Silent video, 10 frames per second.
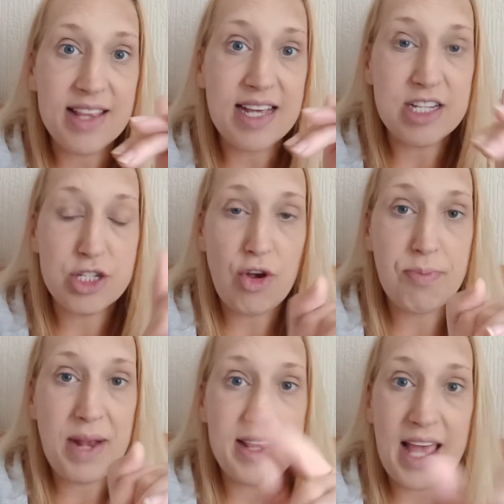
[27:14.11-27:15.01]
There's a soft
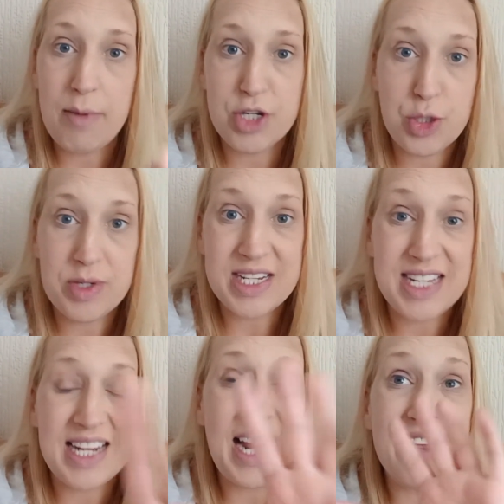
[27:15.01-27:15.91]
play there, which you would have
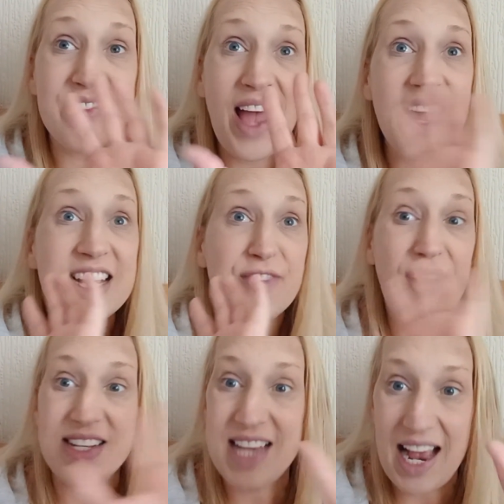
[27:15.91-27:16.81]
seen, and that is
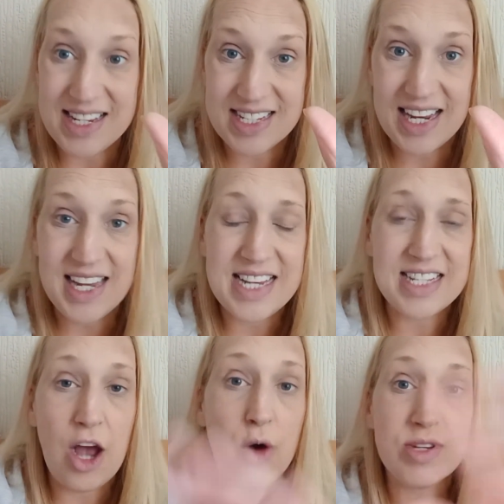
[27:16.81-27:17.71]
fantastic. It's
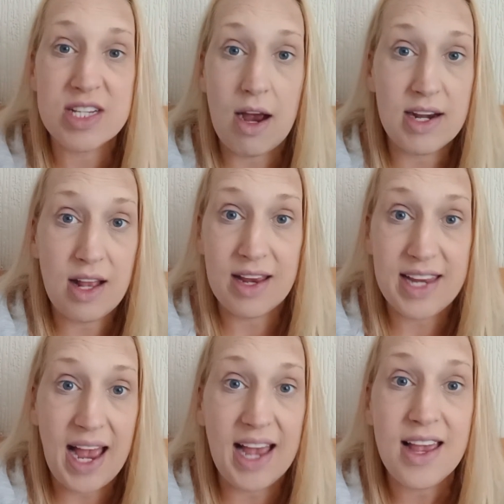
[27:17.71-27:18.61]
the whole Skyline
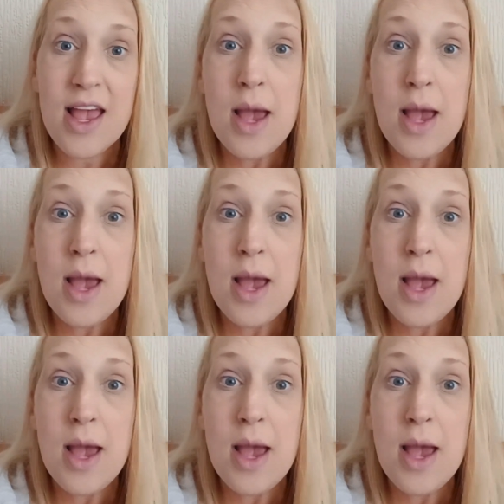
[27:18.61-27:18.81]
Gang.